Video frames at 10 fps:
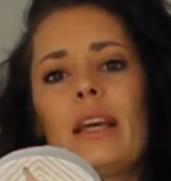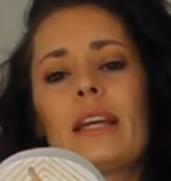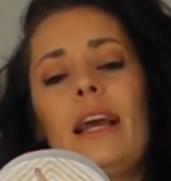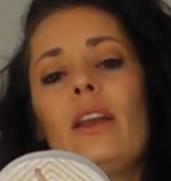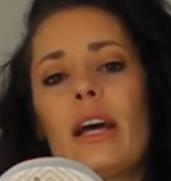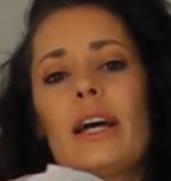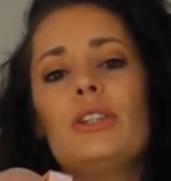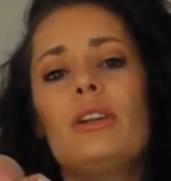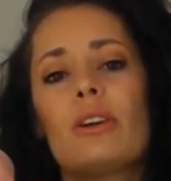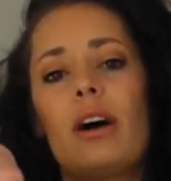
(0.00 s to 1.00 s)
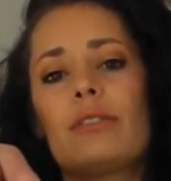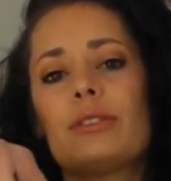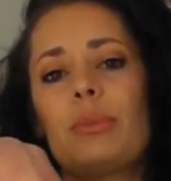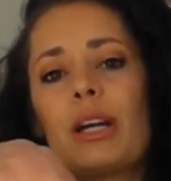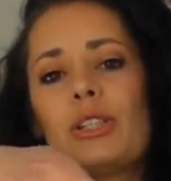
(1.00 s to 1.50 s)
Okay, look, I do look
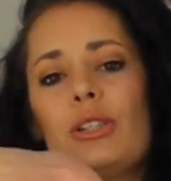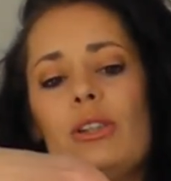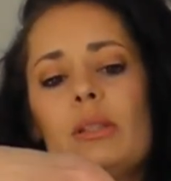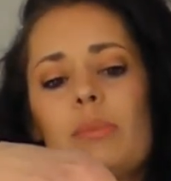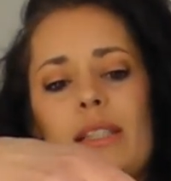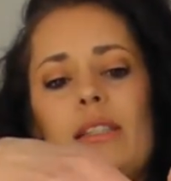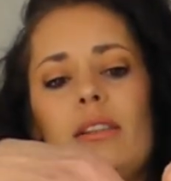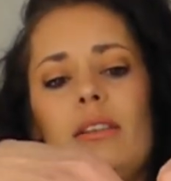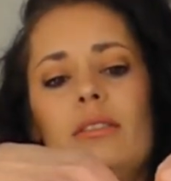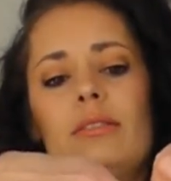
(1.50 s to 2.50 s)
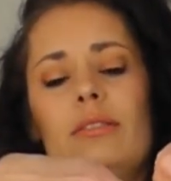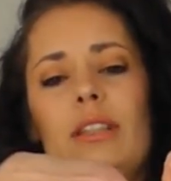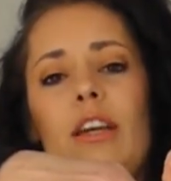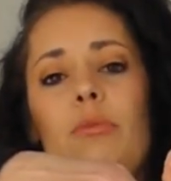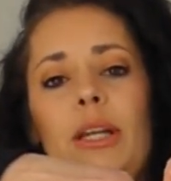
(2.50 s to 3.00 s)
after my shoes, but still,
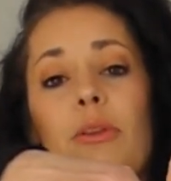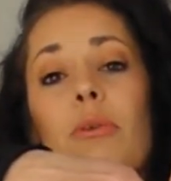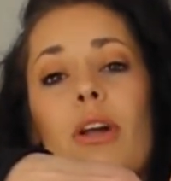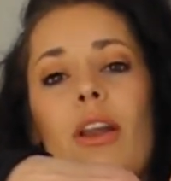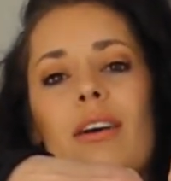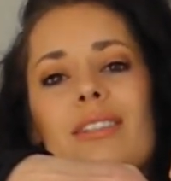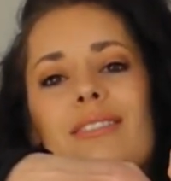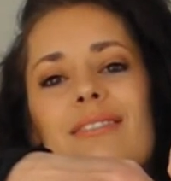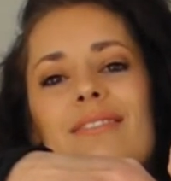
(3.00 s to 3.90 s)
they've been through a lot.